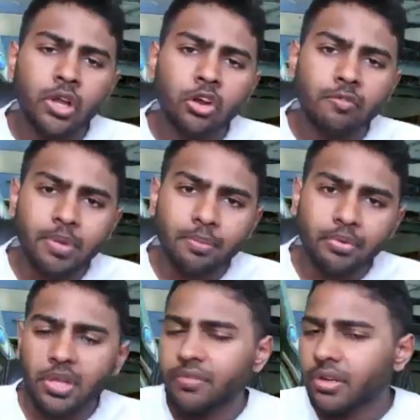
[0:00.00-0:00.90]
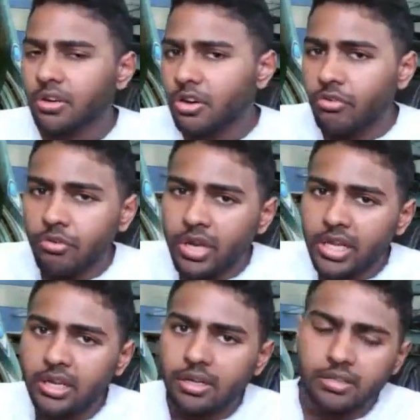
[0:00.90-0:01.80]
A lot of people, even the
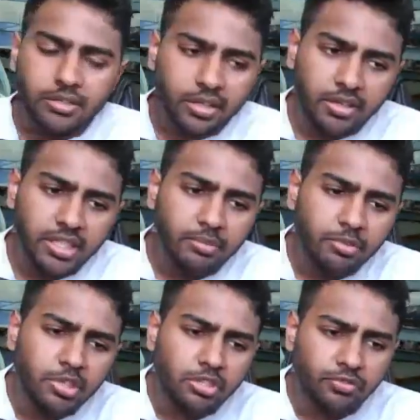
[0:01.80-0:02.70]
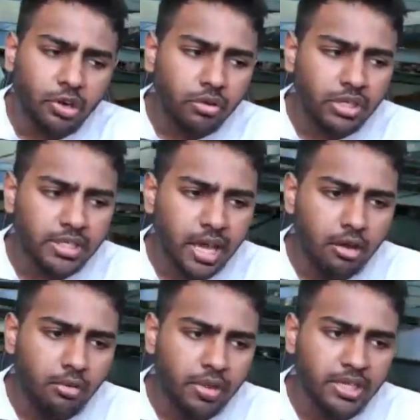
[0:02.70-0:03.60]
Koreans, seem to be just throwing this out.